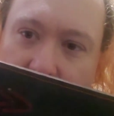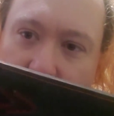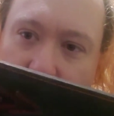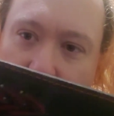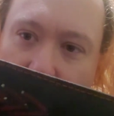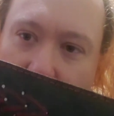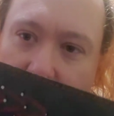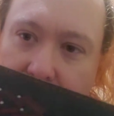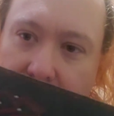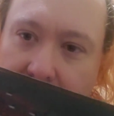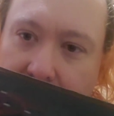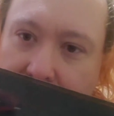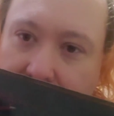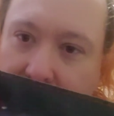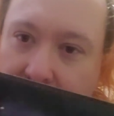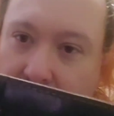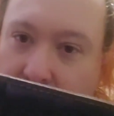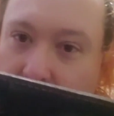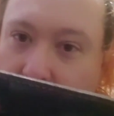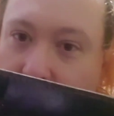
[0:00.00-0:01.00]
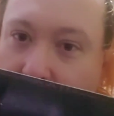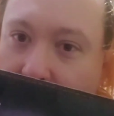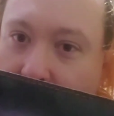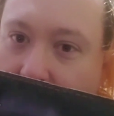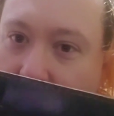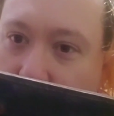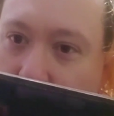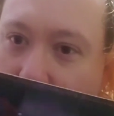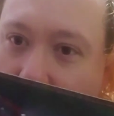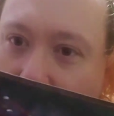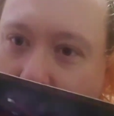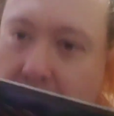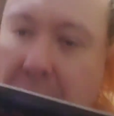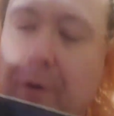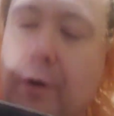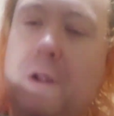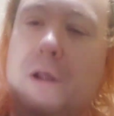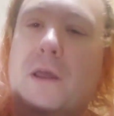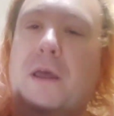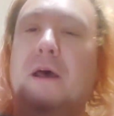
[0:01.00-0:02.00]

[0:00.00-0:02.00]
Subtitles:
red. Ooh,